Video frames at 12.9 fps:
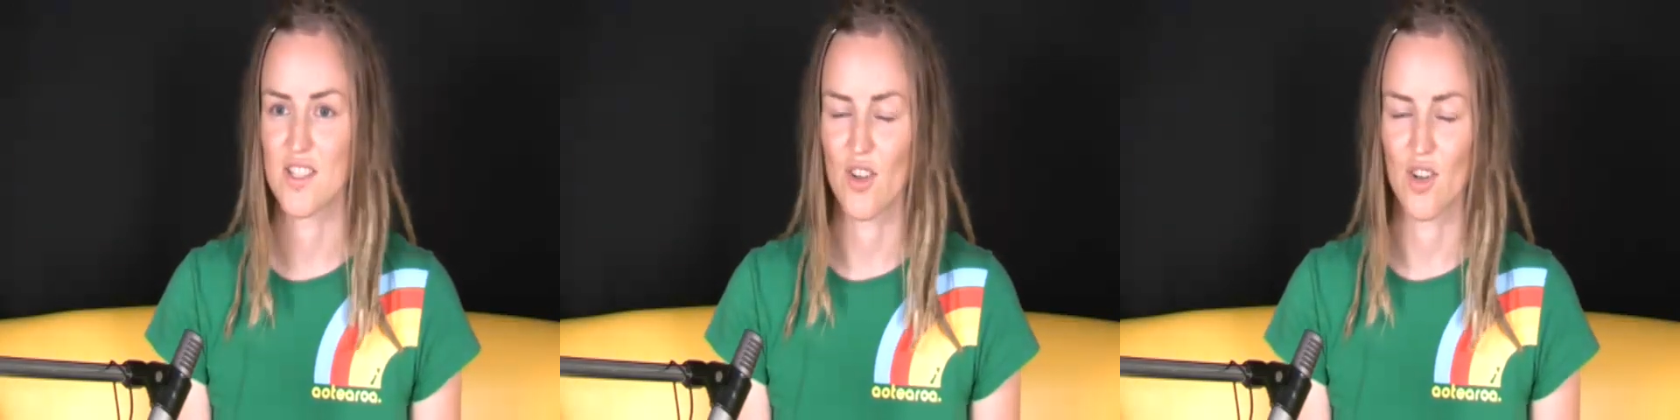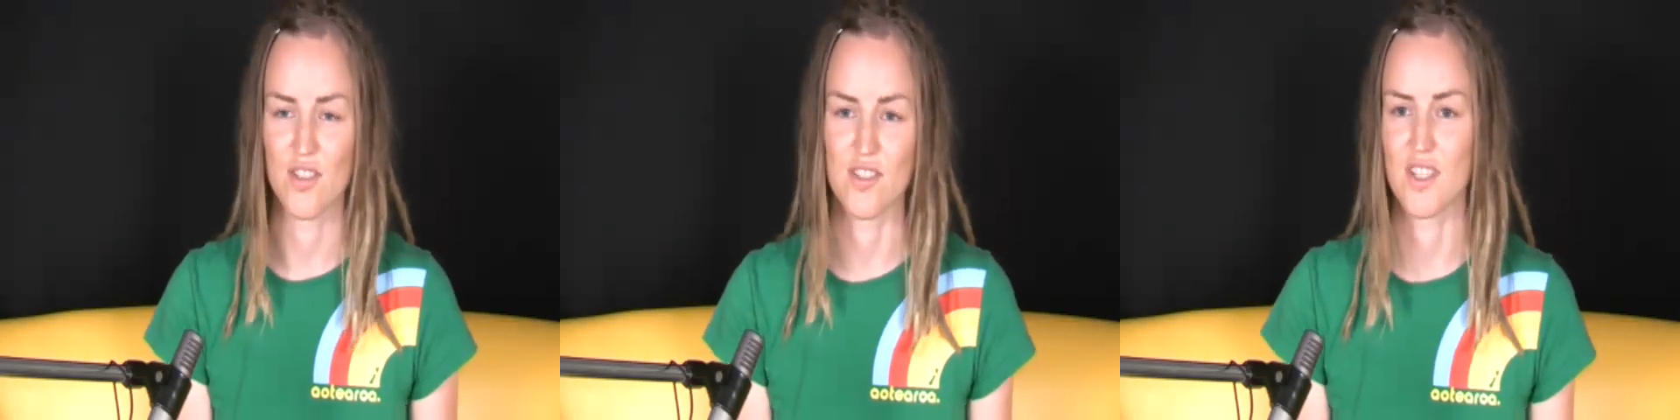
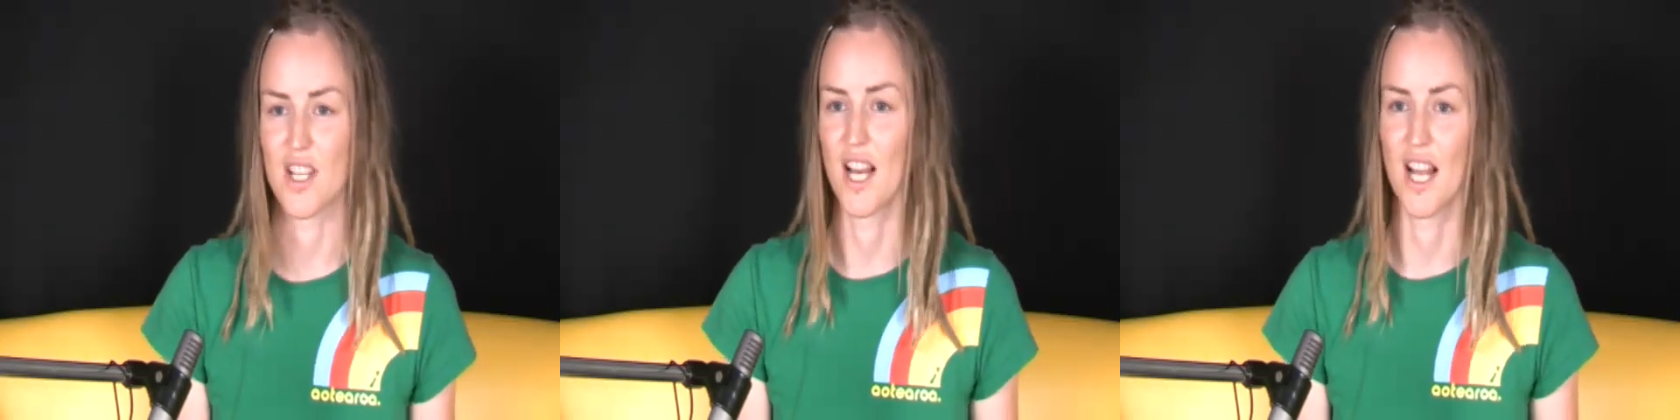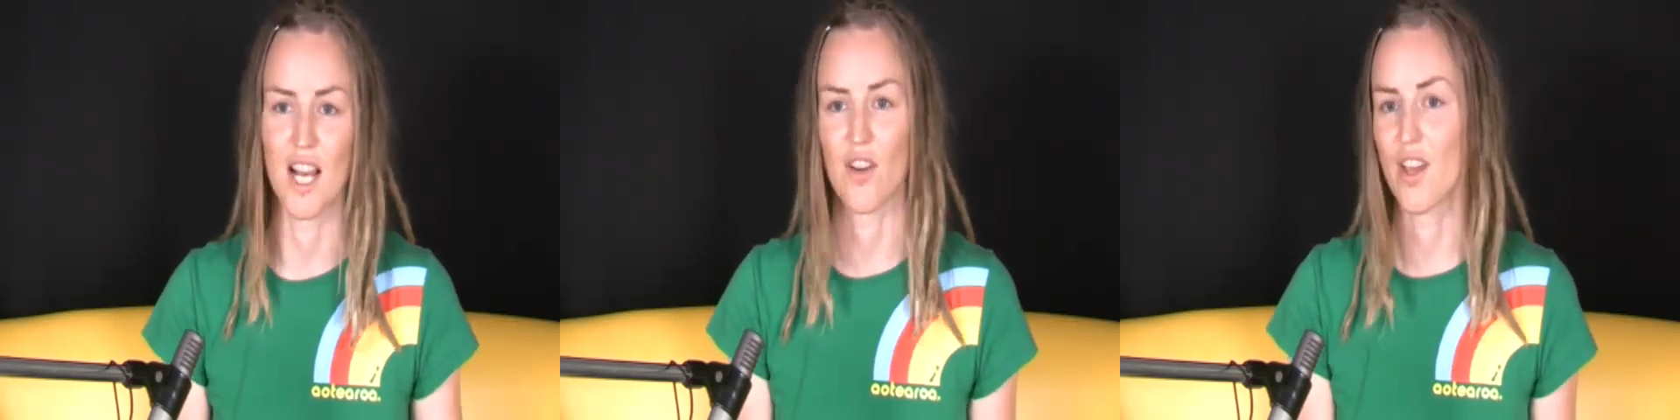
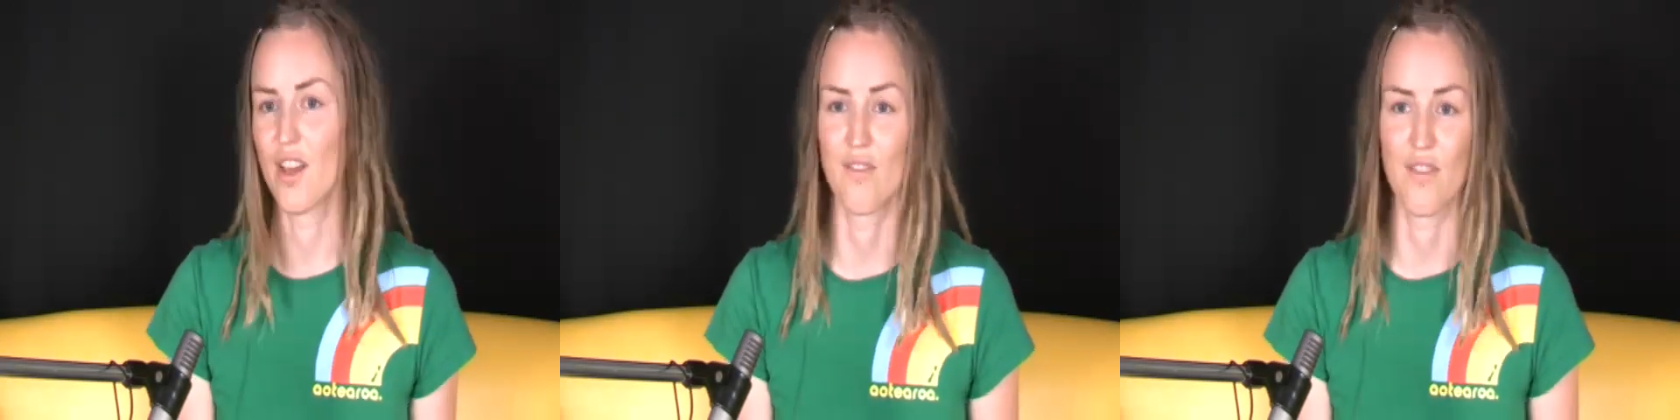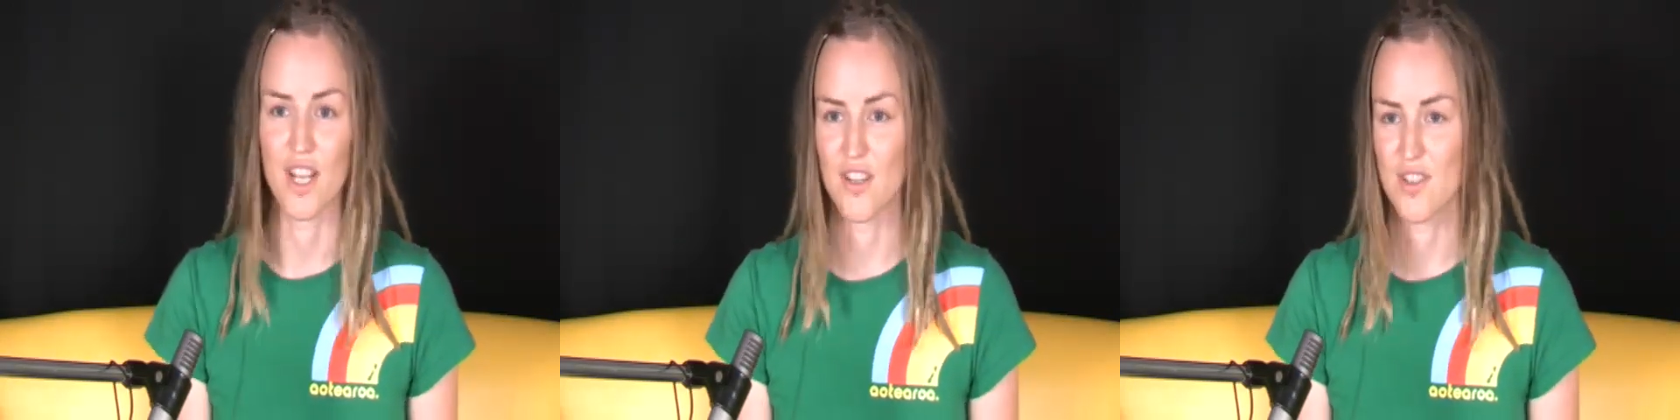constantly looking
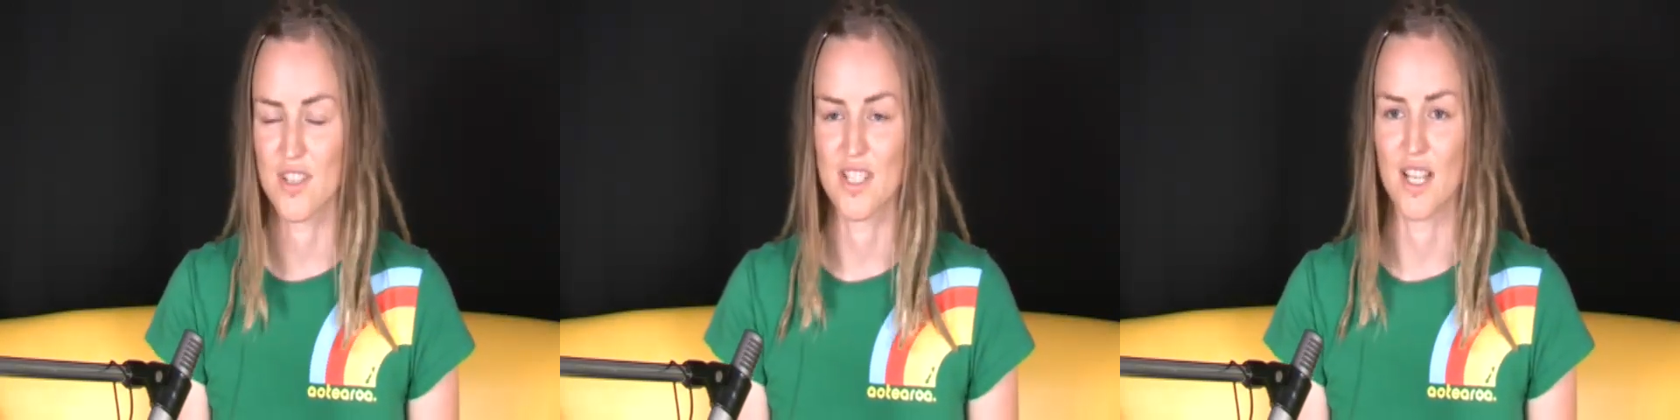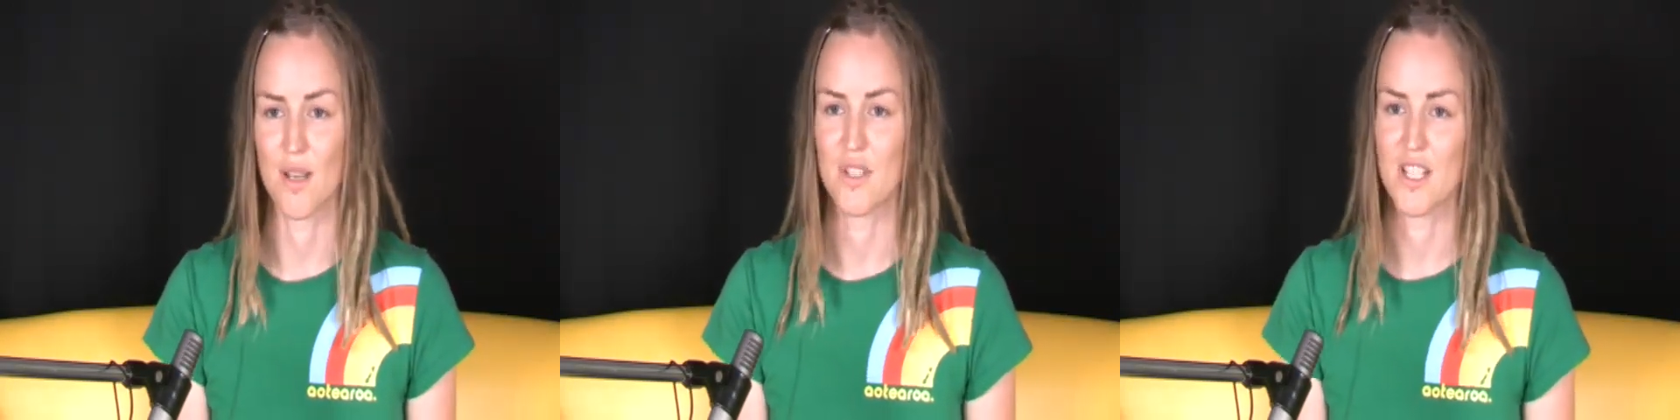for
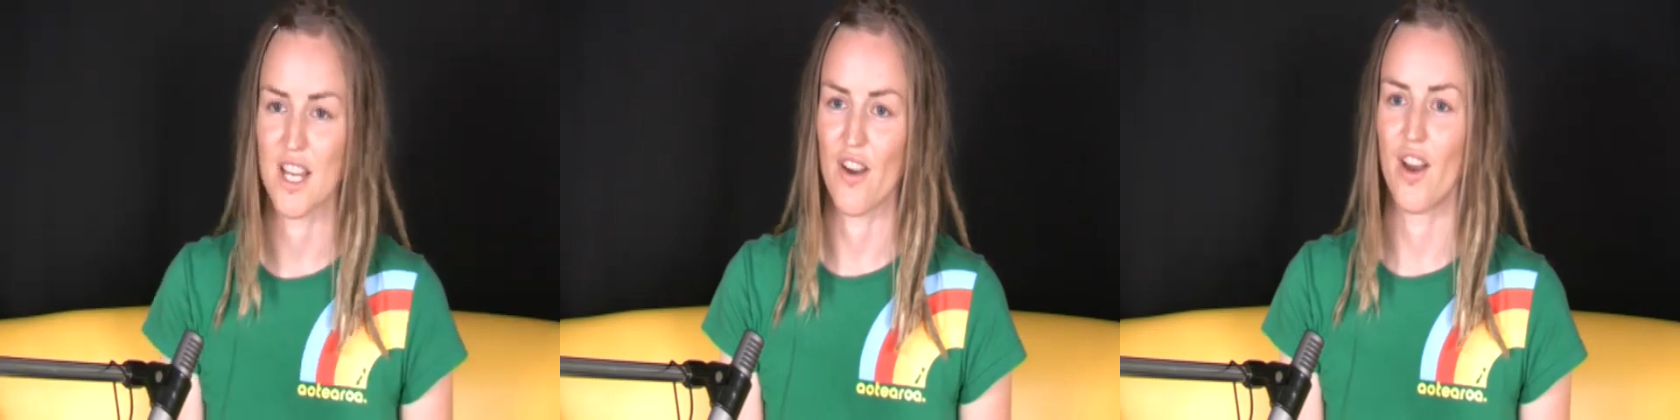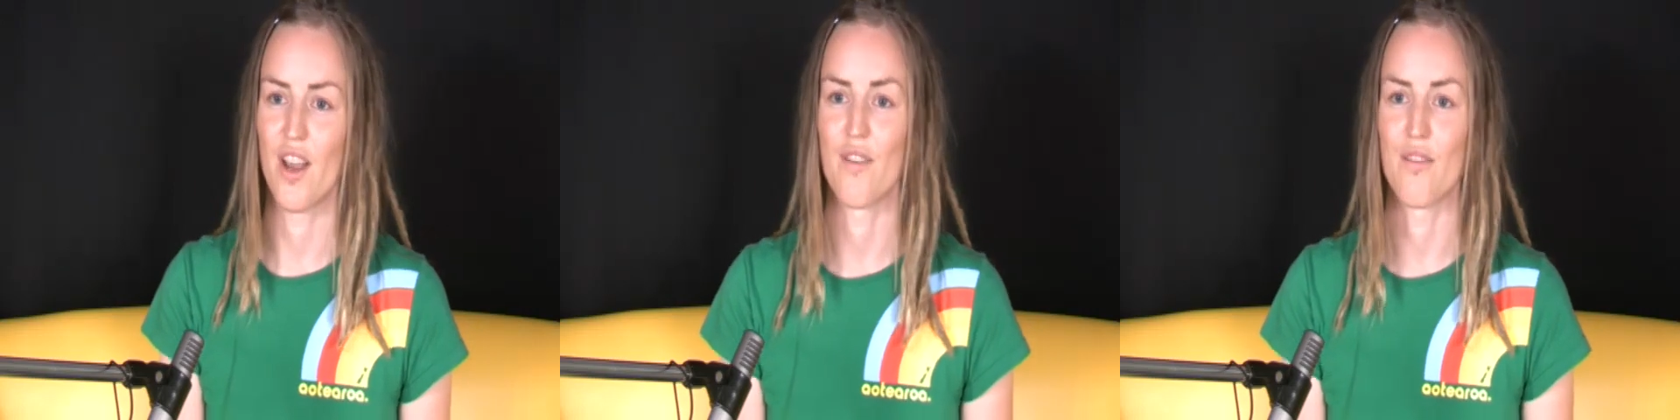interesting material